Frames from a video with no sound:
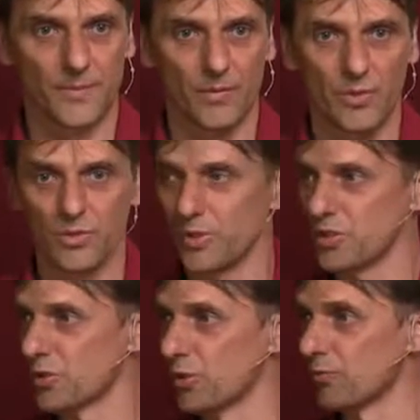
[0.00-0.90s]
which which
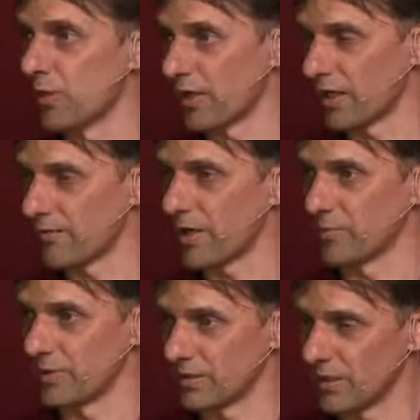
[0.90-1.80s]
is good for
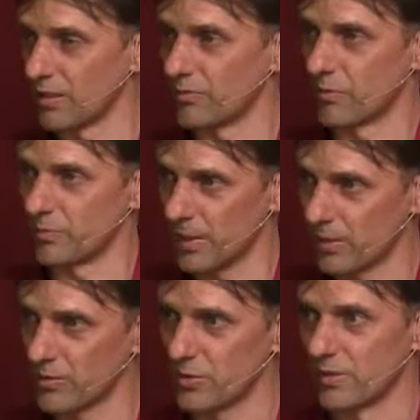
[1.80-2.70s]
environment and for the
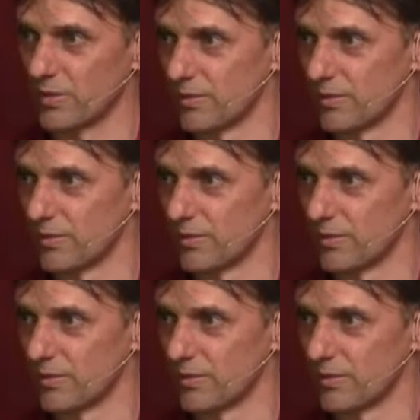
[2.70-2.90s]
biology